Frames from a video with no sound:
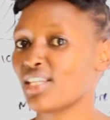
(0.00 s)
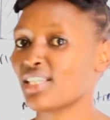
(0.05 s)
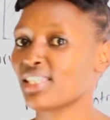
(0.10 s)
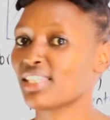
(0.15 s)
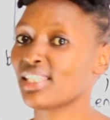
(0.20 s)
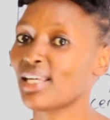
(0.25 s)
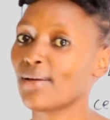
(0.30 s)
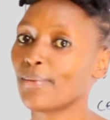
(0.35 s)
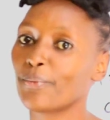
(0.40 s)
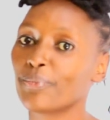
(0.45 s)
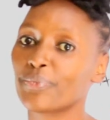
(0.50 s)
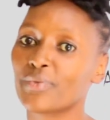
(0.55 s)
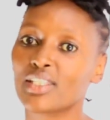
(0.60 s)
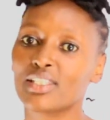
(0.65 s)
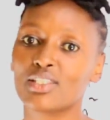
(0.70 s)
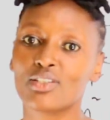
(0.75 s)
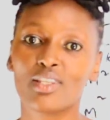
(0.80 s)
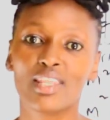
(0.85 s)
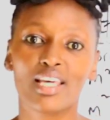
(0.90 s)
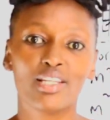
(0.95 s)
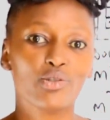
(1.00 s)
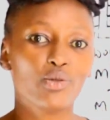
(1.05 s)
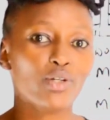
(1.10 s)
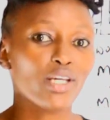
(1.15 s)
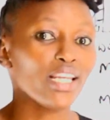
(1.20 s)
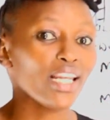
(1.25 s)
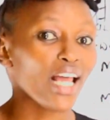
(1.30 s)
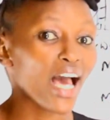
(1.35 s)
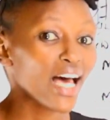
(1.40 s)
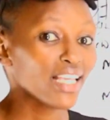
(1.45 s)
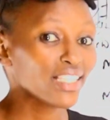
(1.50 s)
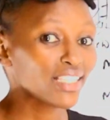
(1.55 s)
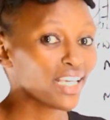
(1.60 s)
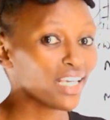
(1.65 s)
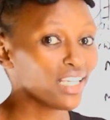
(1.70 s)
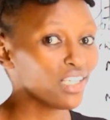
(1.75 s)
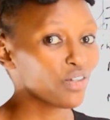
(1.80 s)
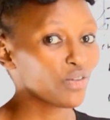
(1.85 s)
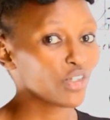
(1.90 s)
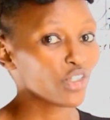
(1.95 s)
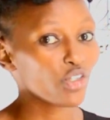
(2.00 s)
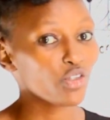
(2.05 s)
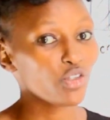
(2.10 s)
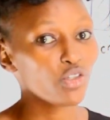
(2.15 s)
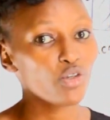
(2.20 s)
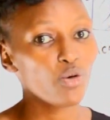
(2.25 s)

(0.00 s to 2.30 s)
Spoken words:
the same, so that you can ask any questions.